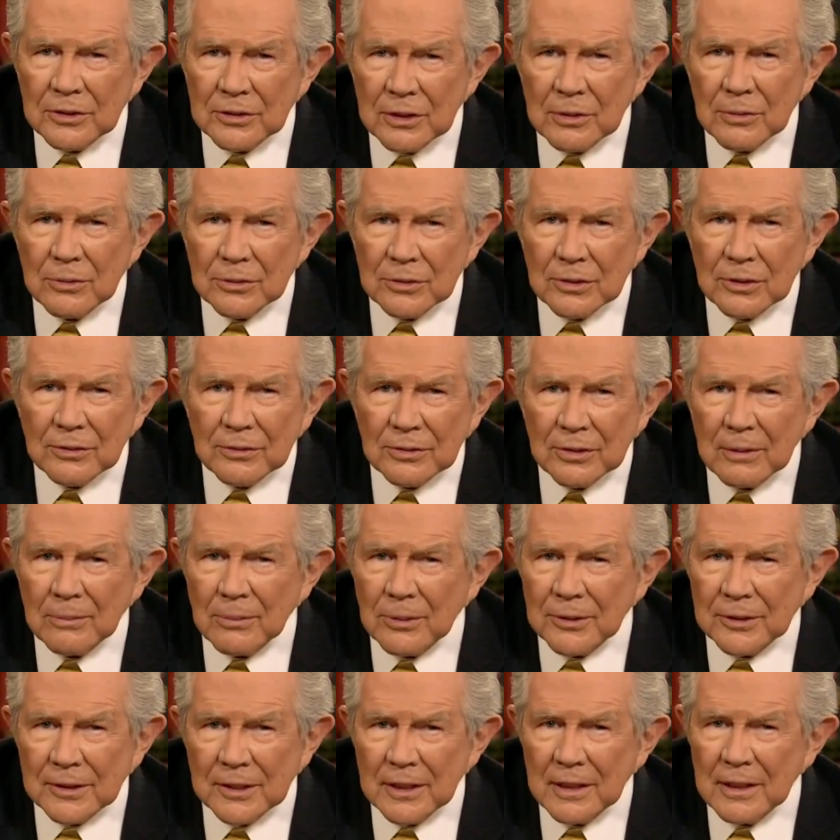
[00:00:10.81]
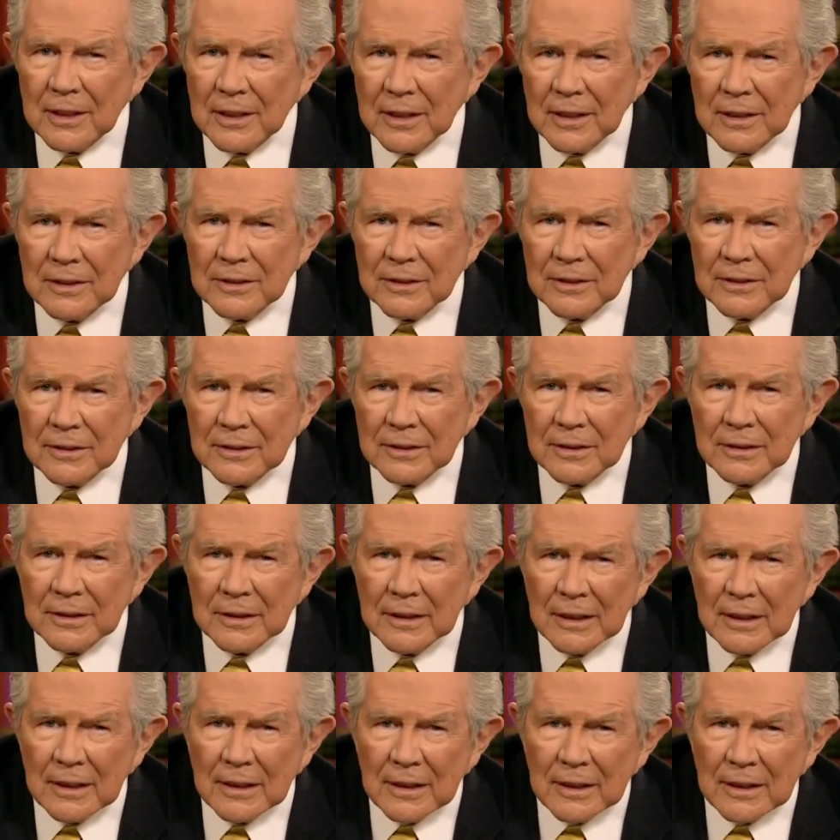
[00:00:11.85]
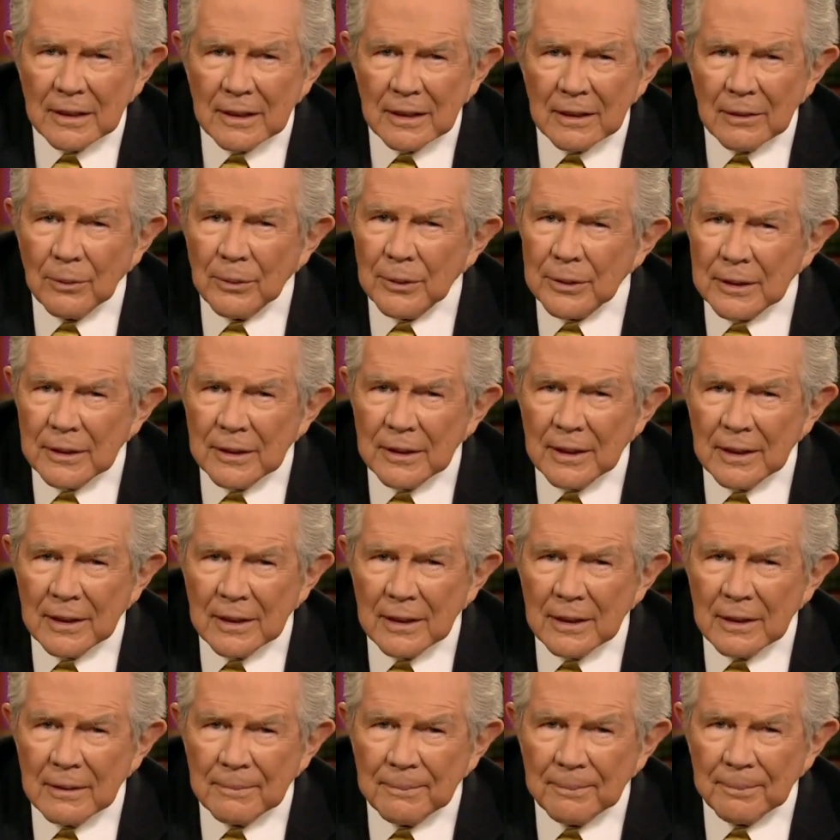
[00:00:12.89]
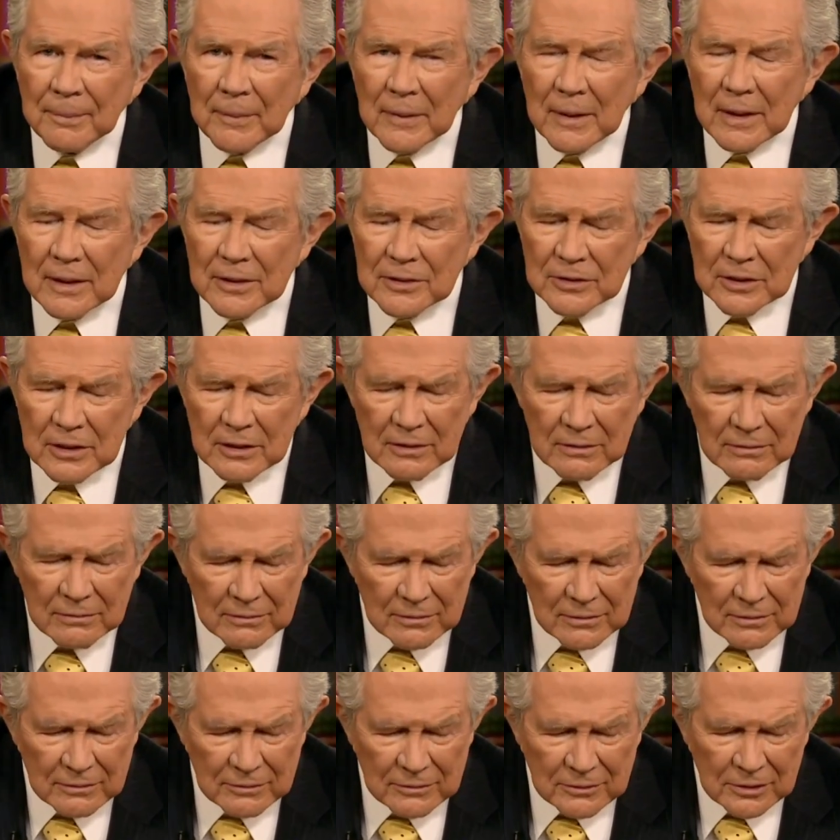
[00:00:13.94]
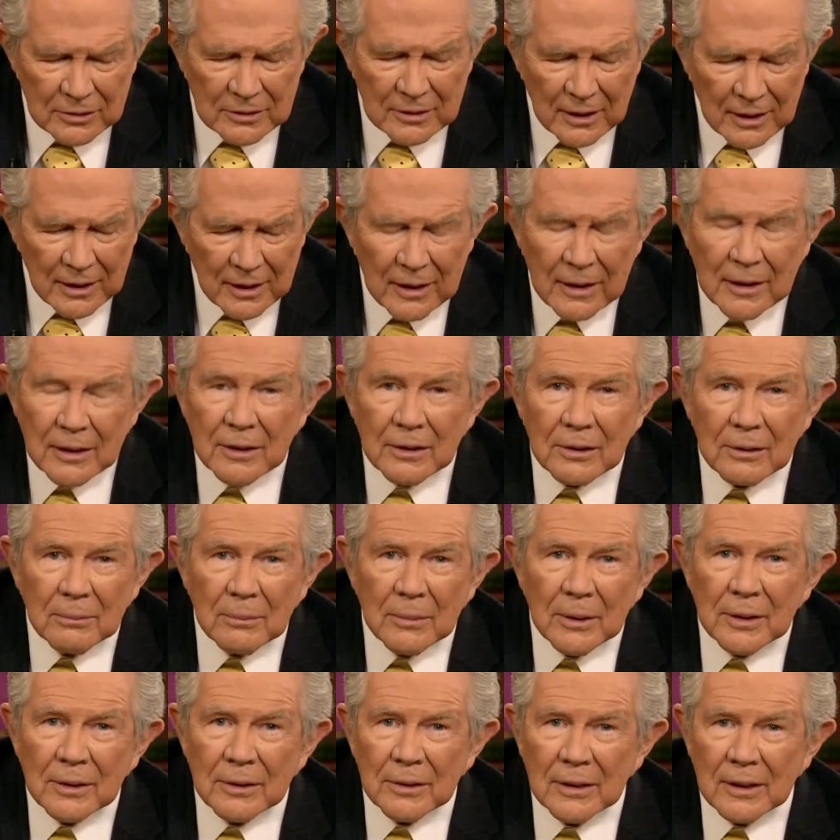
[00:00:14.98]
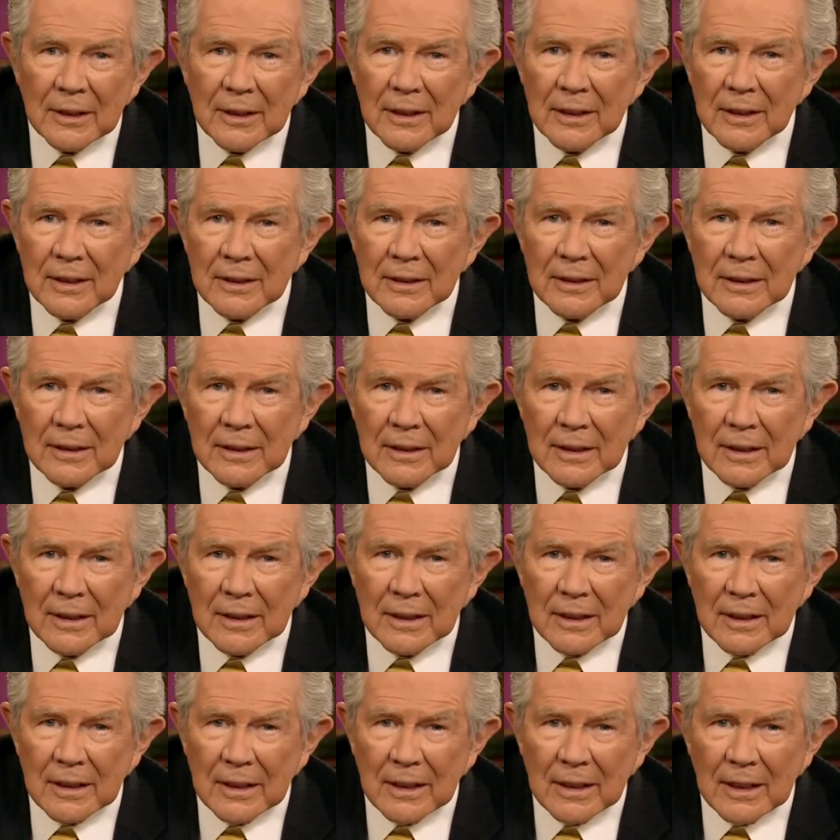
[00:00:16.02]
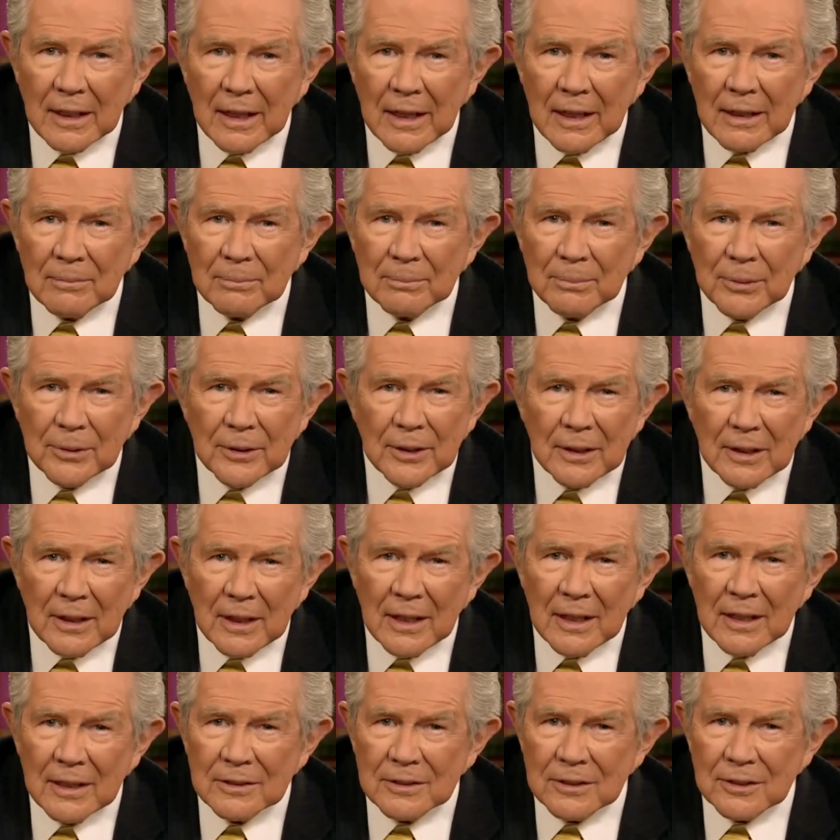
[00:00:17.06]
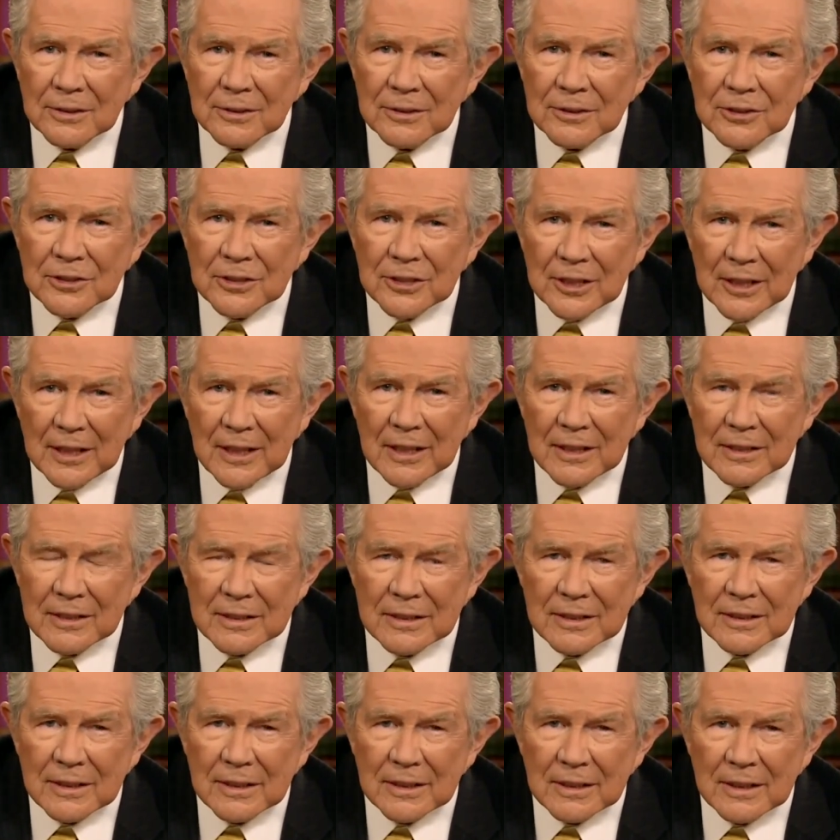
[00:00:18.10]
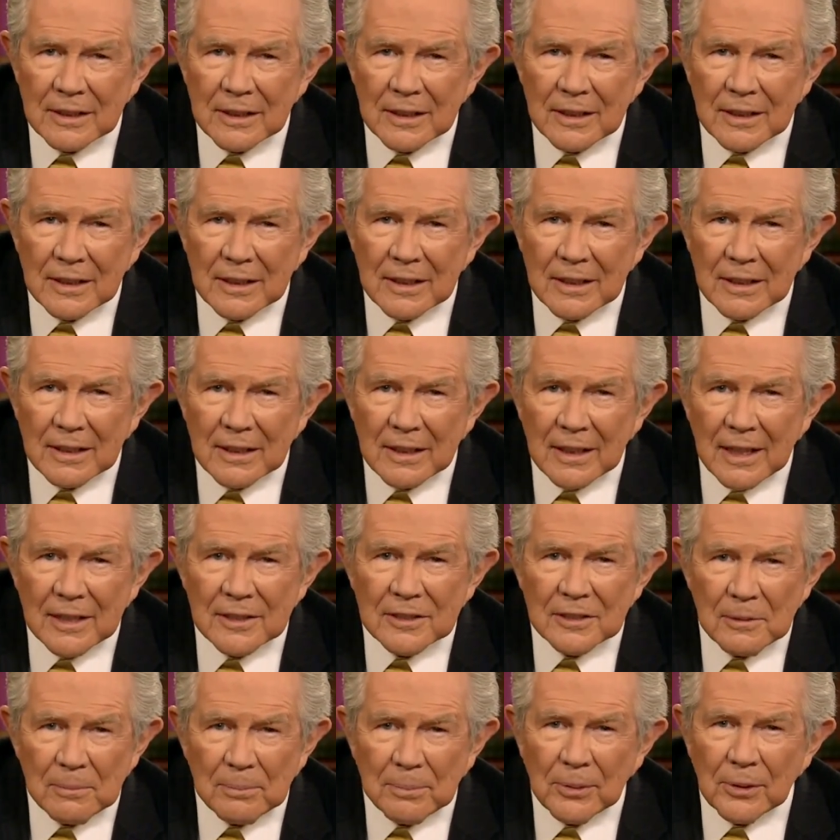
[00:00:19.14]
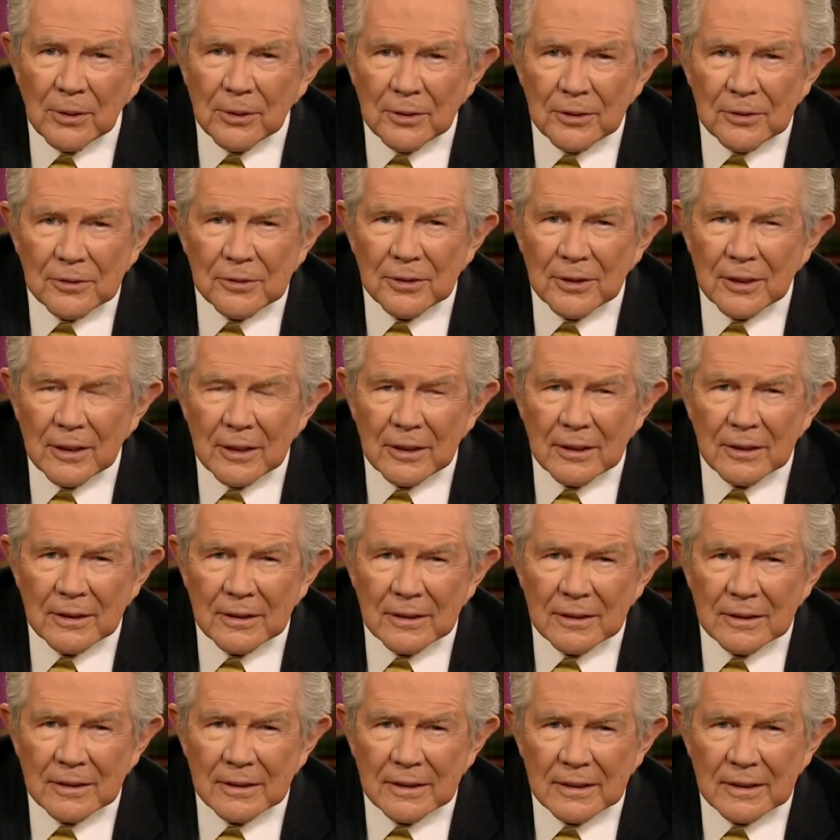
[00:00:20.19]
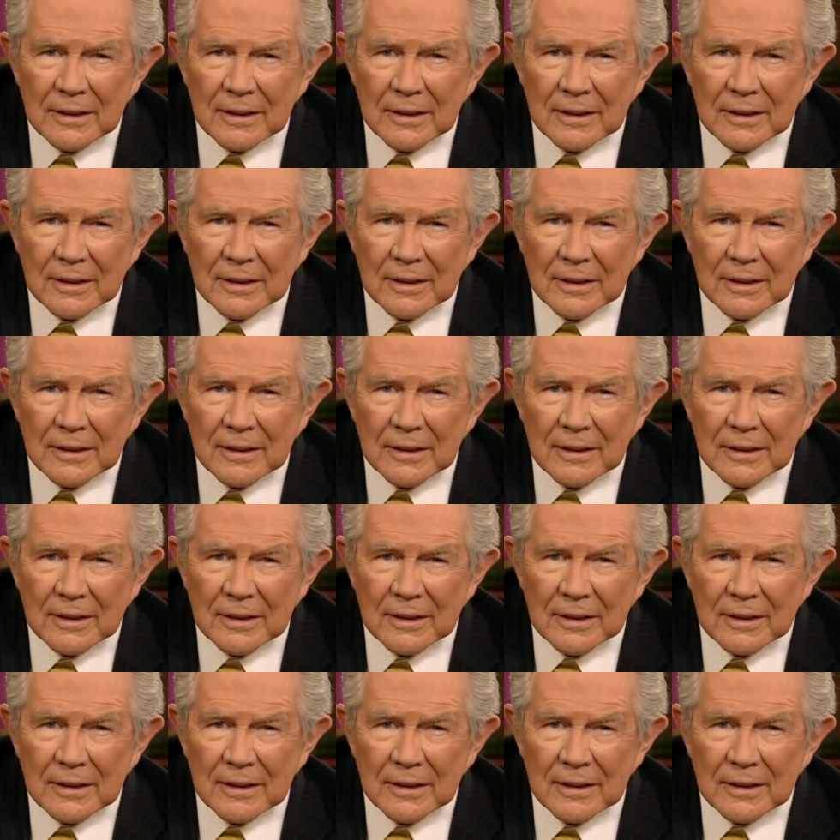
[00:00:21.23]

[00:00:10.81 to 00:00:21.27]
She was a troubled teenager. And one day, she took a gun her mother had and put it against her chest, and she pulled the trigger.